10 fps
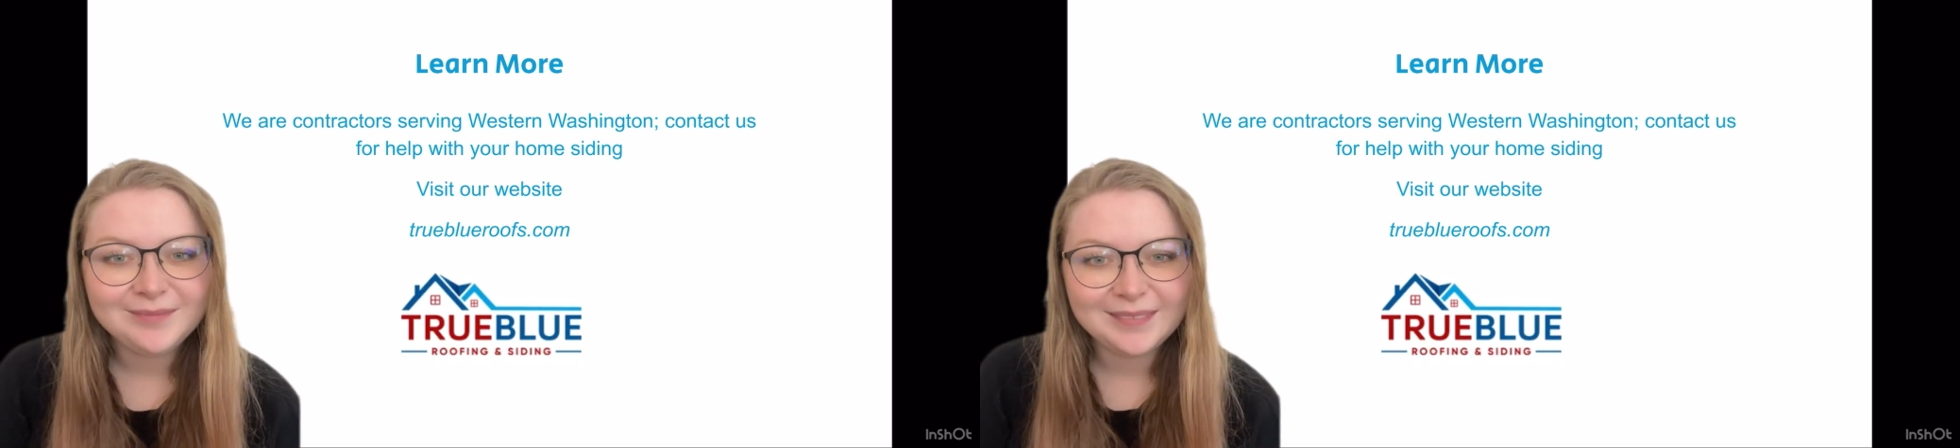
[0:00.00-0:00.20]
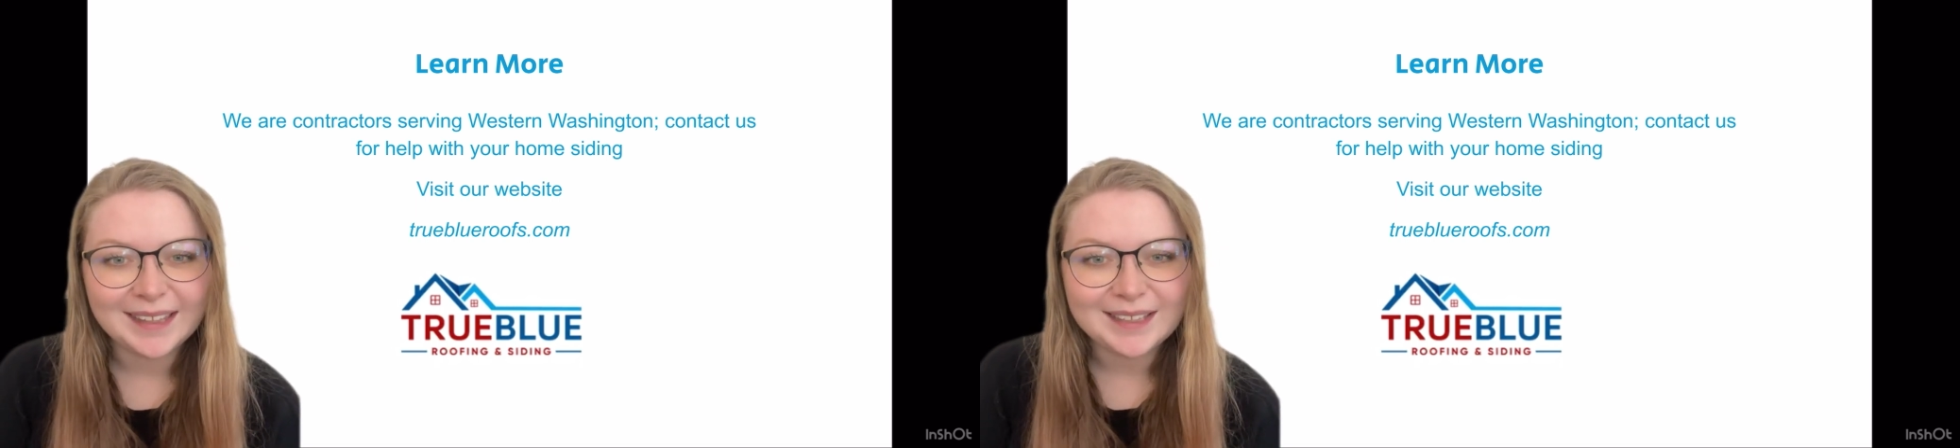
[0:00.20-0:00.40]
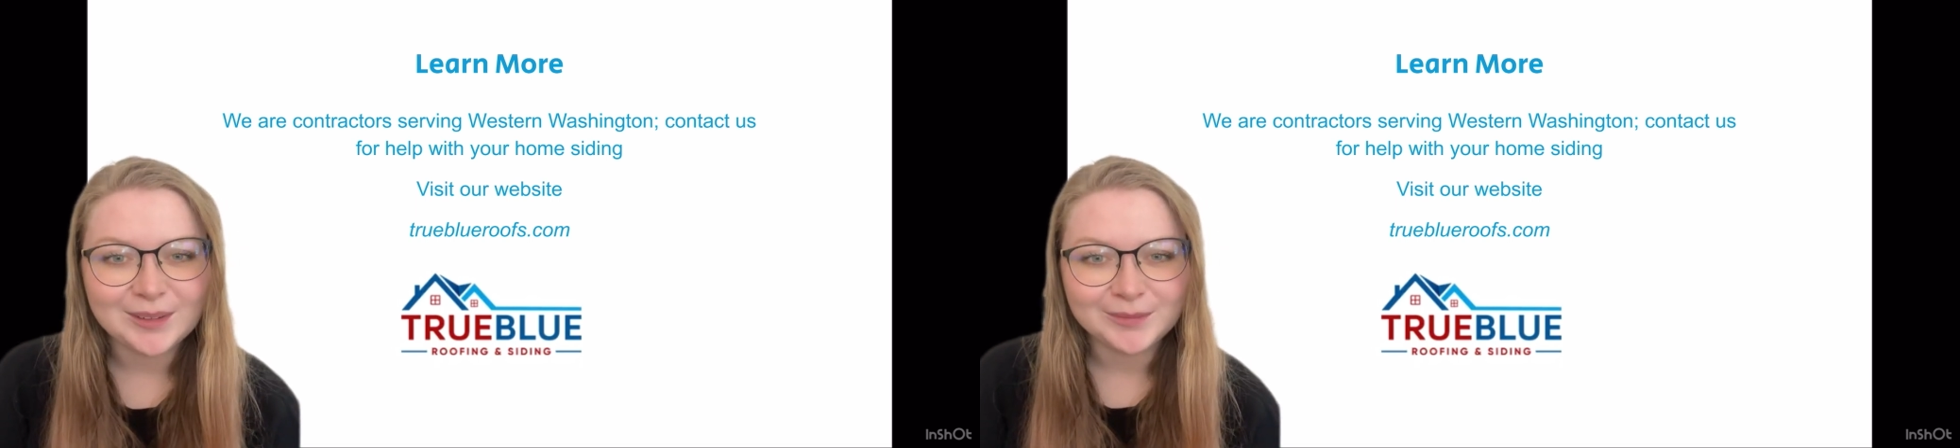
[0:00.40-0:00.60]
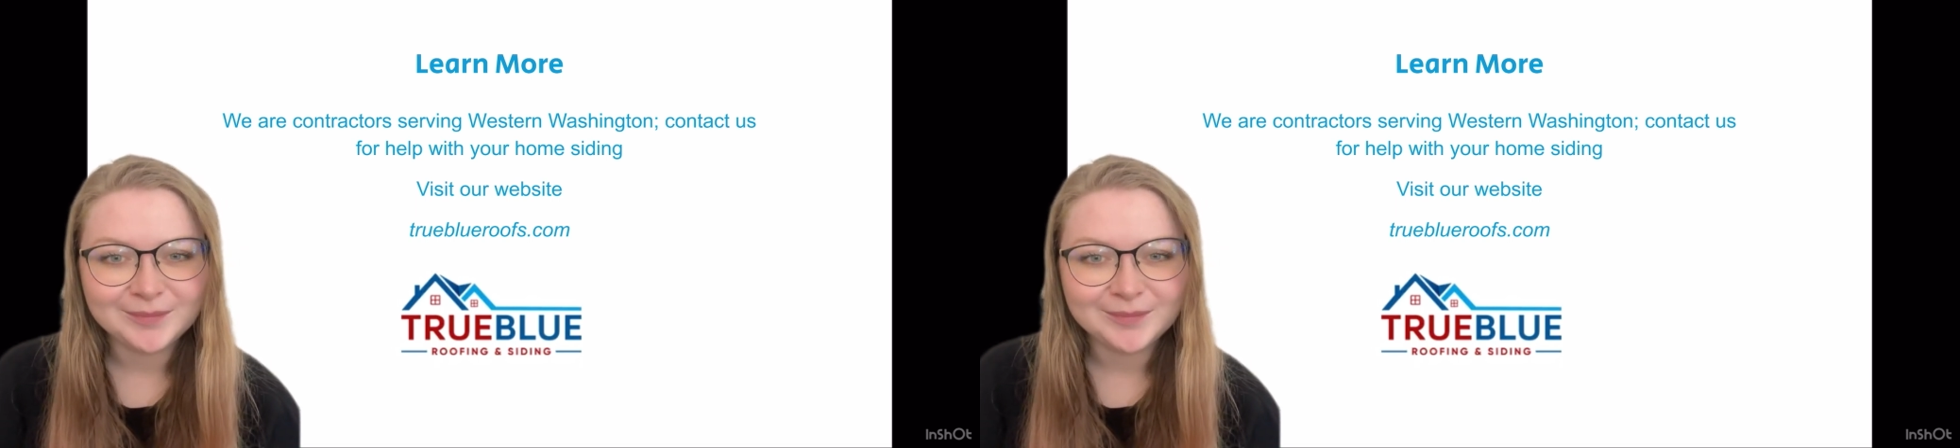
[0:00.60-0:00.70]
Thank you.